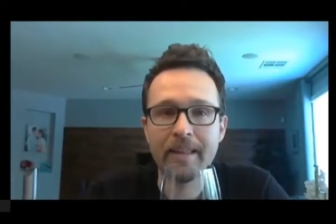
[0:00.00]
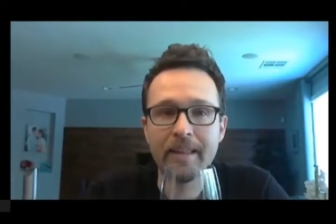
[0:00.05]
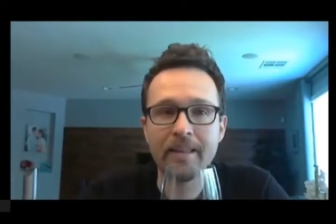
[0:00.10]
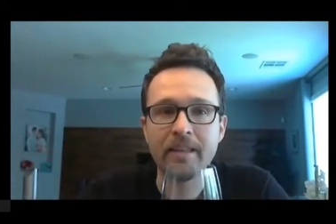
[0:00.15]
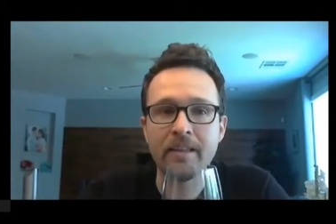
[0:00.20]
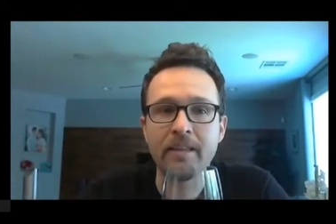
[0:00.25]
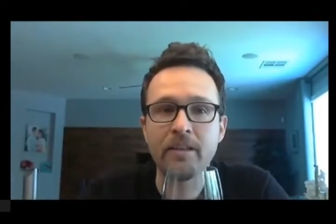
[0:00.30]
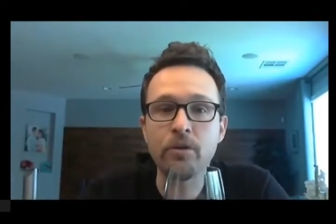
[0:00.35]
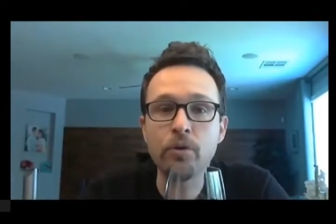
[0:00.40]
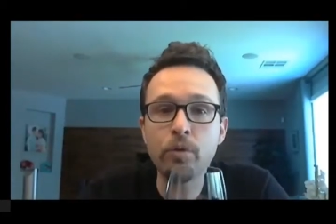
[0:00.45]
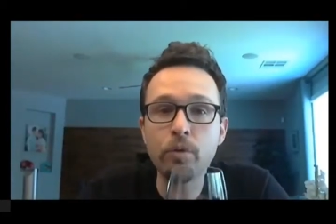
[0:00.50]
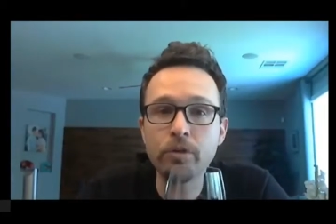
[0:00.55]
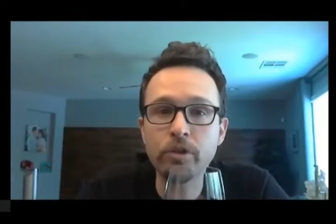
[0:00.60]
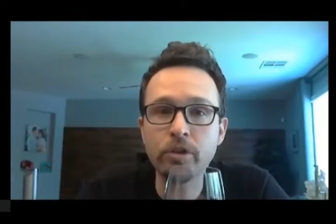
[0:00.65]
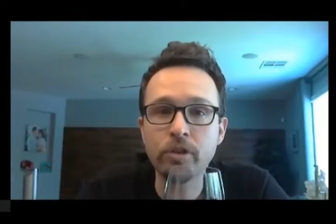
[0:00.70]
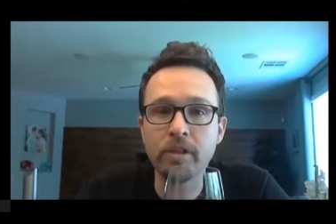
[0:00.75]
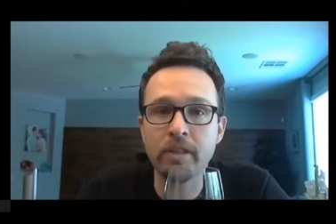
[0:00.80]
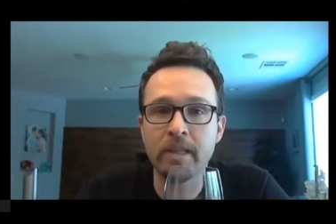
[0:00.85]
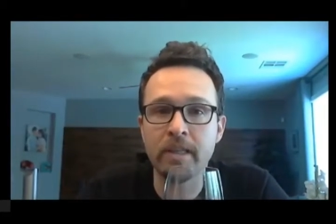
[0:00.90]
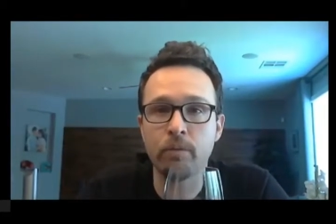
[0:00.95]

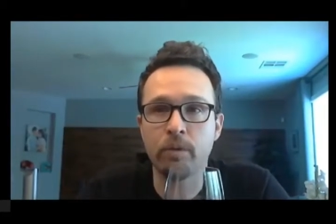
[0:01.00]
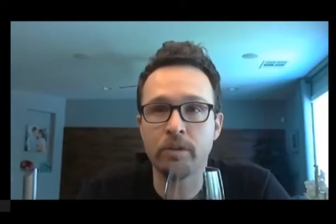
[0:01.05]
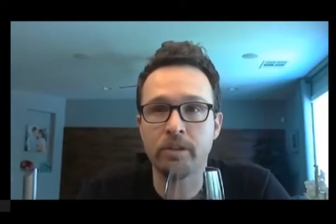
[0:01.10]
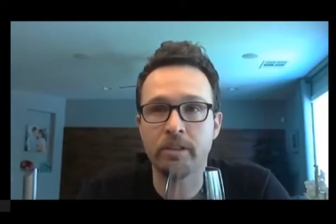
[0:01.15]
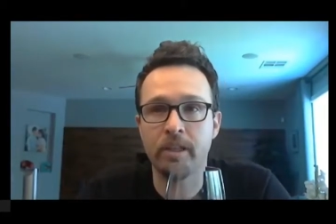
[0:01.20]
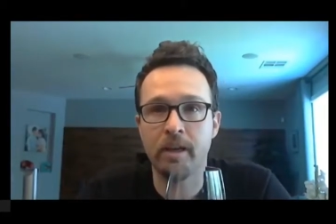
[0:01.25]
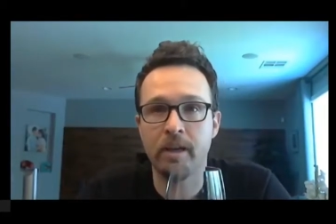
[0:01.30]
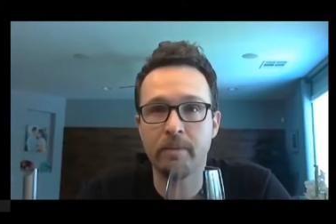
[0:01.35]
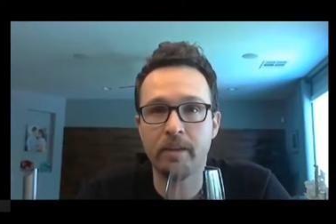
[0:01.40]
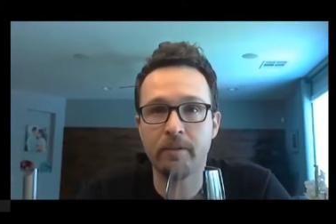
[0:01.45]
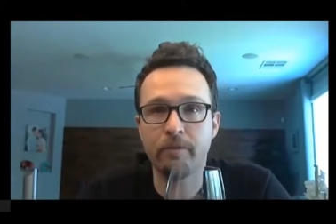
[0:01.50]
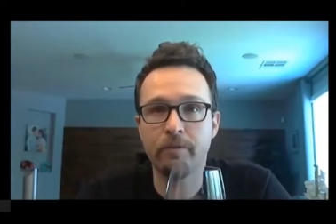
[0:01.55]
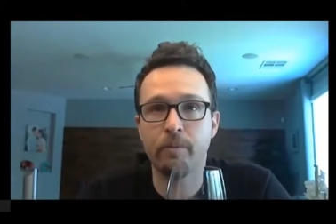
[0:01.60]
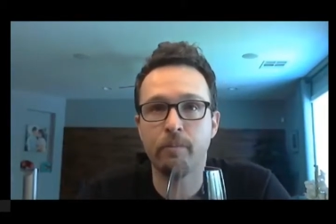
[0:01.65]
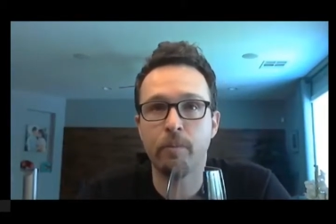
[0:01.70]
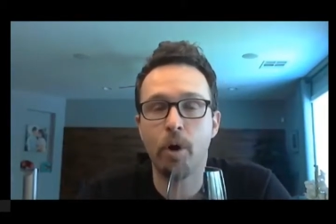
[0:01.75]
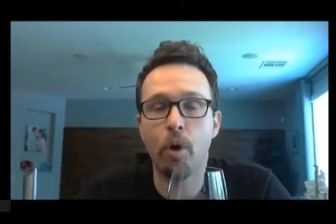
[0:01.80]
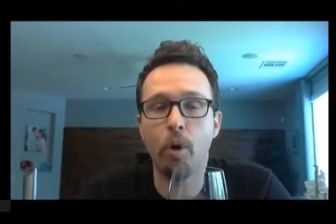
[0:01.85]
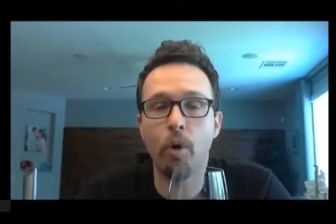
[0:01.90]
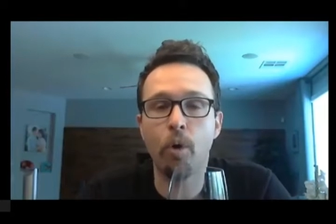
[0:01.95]
usually was coming
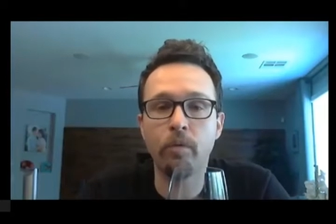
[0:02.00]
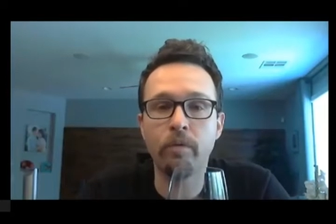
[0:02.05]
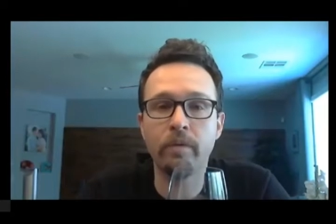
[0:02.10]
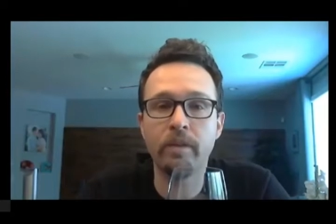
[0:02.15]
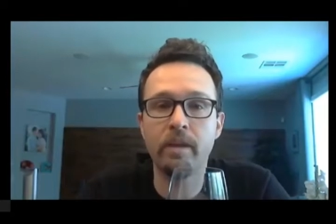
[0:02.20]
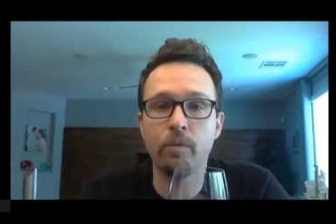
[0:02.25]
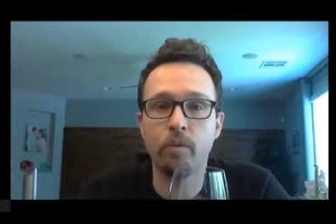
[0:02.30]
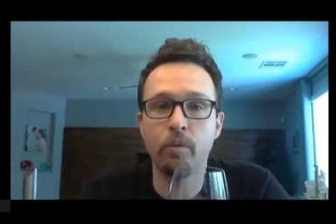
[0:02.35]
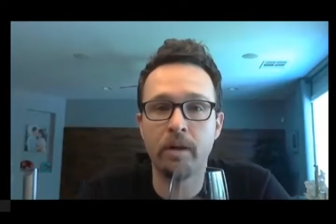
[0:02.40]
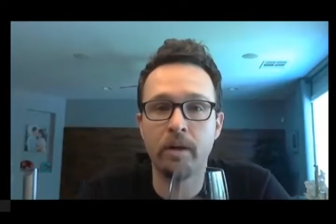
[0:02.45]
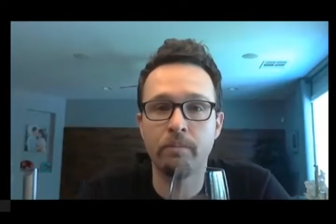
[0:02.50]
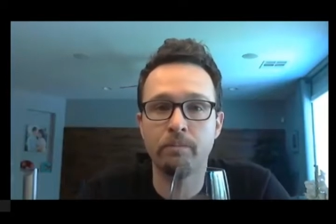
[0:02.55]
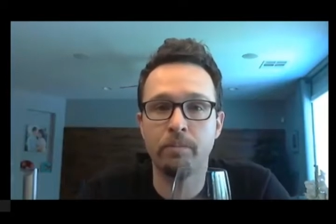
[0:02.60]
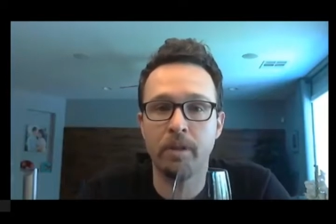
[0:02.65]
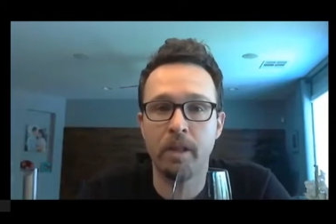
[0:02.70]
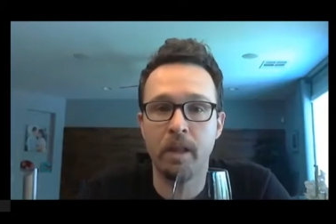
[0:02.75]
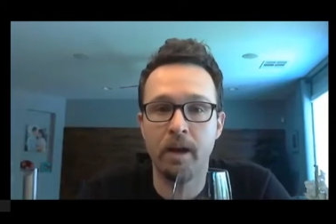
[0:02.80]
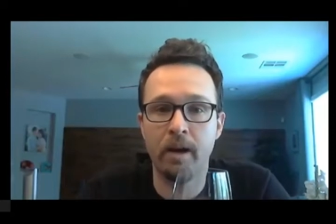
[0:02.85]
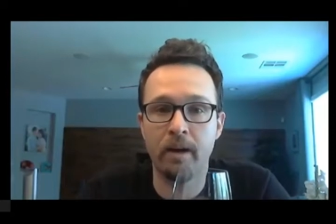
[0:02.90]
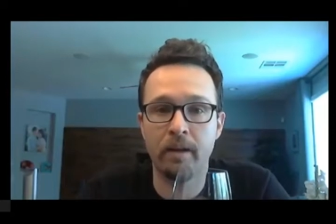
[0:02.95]
from only one
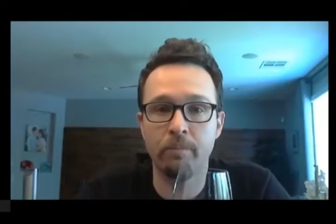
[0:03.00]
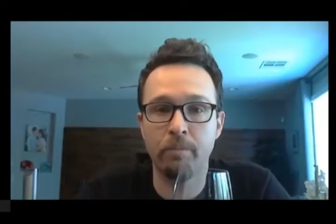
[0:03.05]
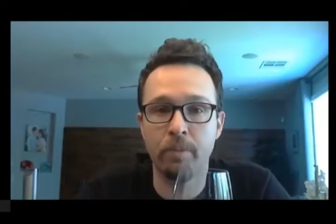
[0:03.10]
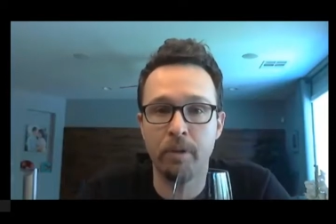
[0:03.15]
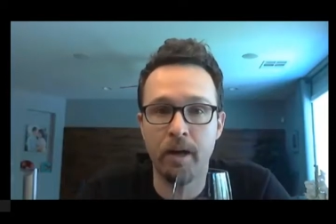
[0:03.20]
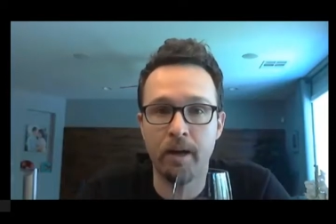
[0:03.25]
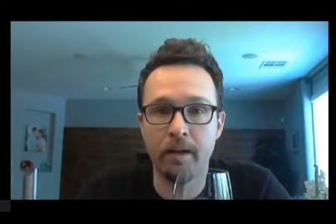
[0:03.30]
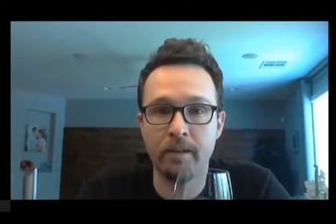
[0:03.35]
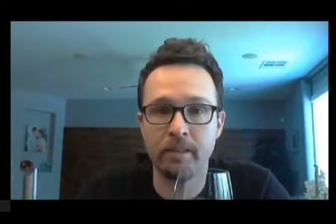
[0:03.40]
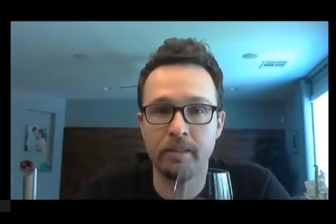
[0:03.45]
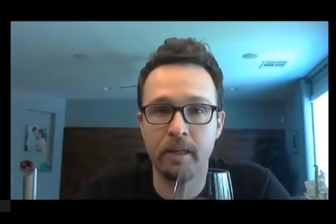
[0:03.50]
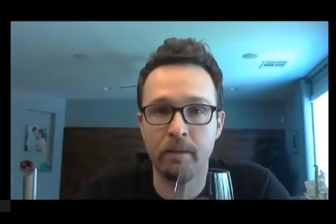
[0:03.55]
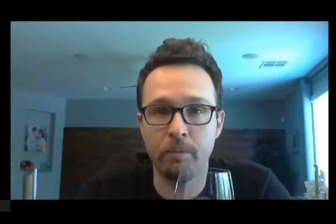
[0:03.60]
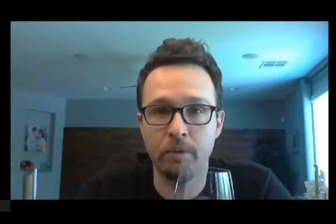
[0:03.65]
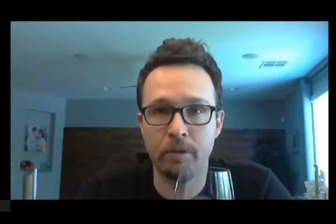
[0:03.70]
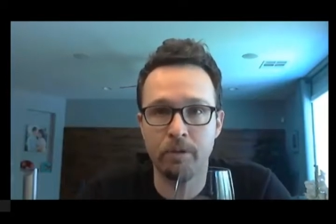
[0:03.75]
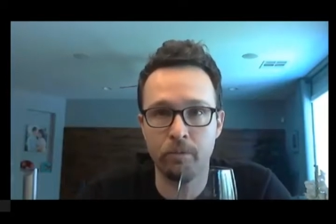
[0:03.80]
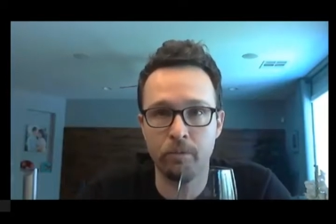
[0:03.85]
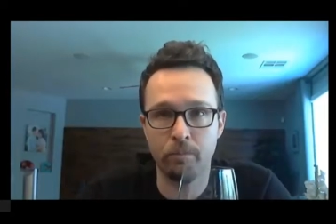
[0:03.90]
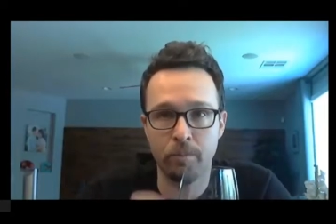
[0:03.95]
block, Block W.